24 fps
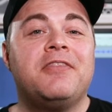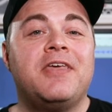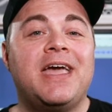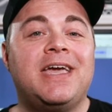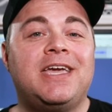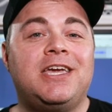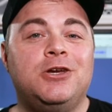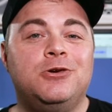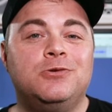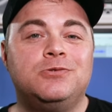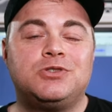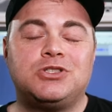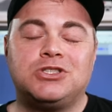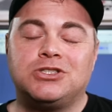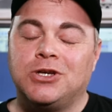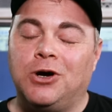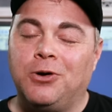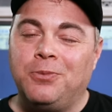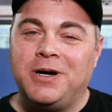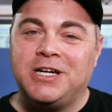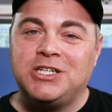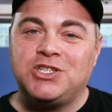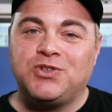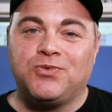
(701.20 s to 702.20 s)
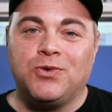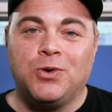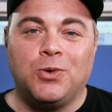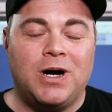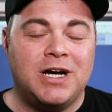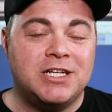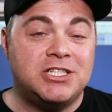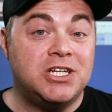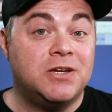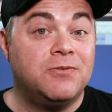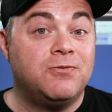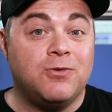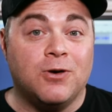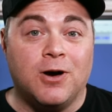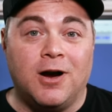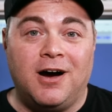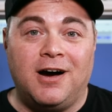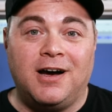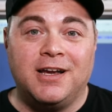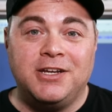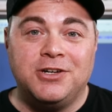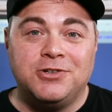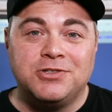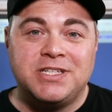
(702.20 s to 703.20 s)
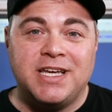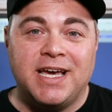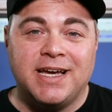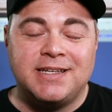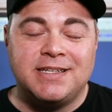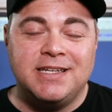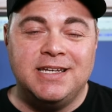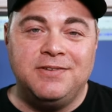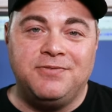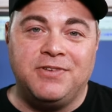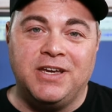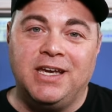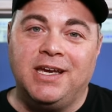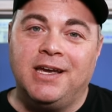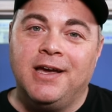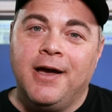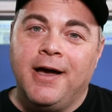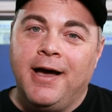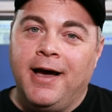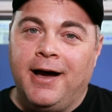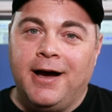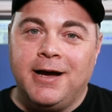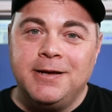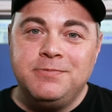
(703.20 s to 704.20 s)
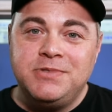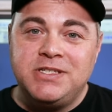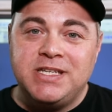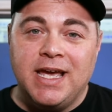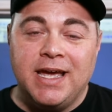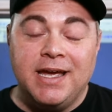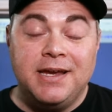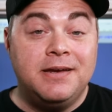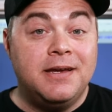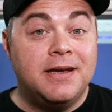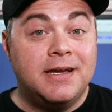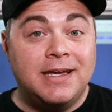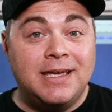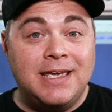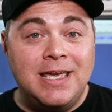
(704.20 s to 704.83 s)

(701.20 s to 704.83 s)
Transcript: Thank you so much for watching. For Audio Tech T V, I'm Zane.